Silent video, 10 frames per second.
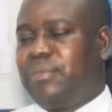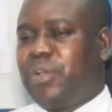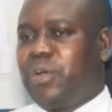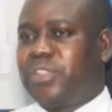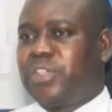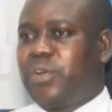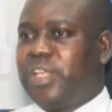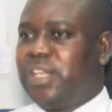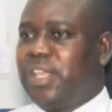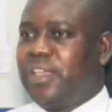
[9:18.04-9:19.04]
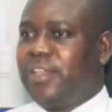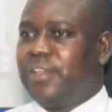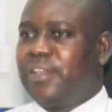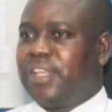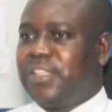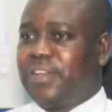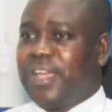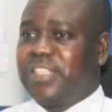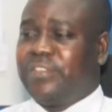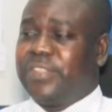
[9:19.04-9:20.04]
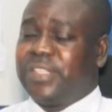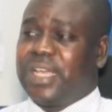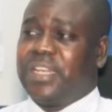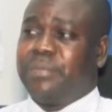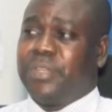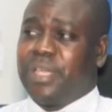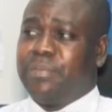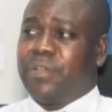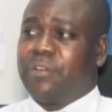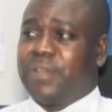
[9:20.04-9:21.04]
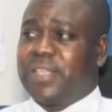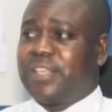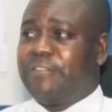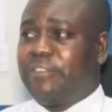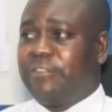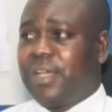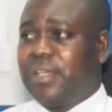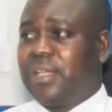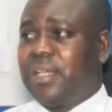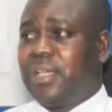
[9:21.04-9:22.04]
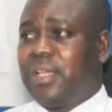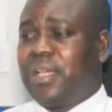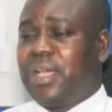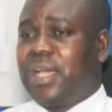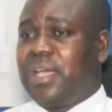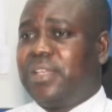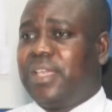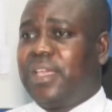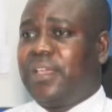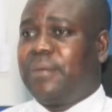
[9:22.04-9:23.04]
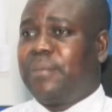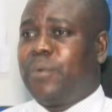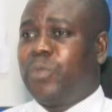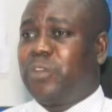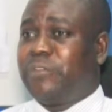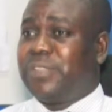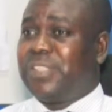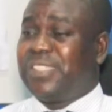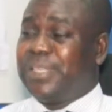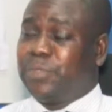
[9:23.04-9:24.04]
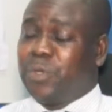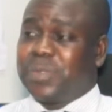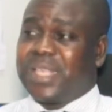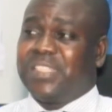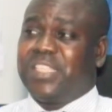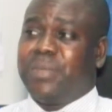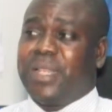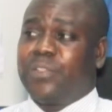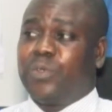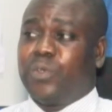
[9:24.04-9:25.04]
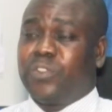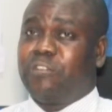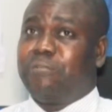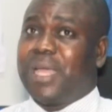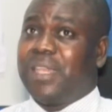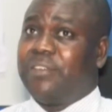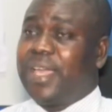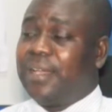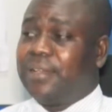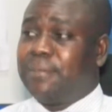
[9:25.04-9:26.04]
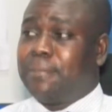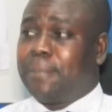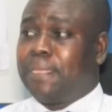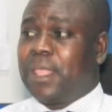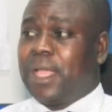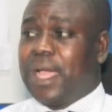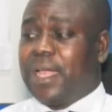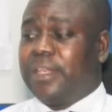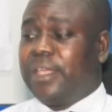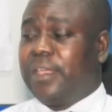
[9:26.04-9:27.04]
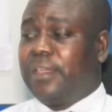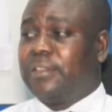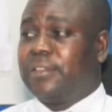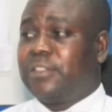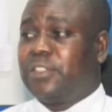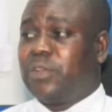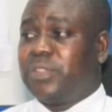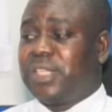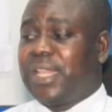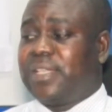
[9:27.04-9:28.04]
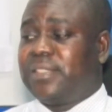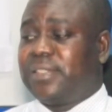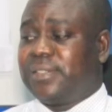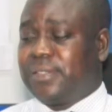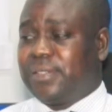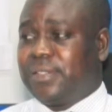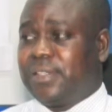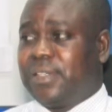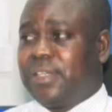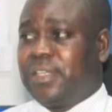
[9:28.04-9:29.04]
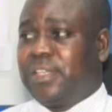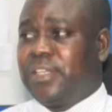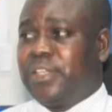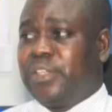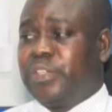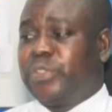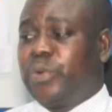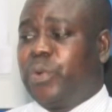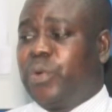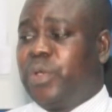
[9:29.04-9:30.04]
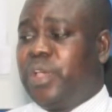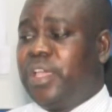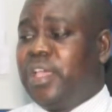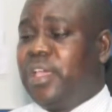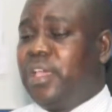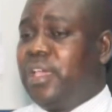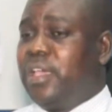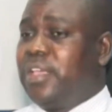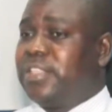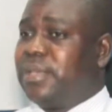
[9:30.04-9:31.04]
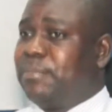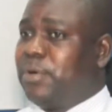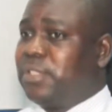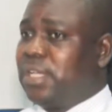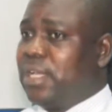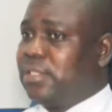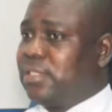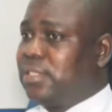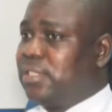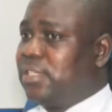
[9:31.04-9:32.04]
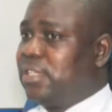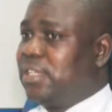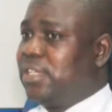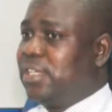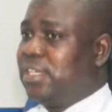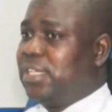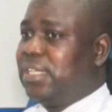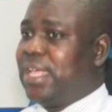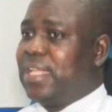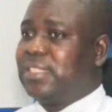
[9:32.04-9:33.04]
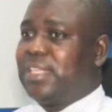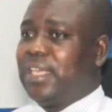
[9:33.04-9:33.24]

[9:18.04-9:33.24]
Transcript: because currently Nigeria is facing an epidemic of Lassa fever, and most of its symptoms are similar to those of malaria and tonsillitis. So it's important that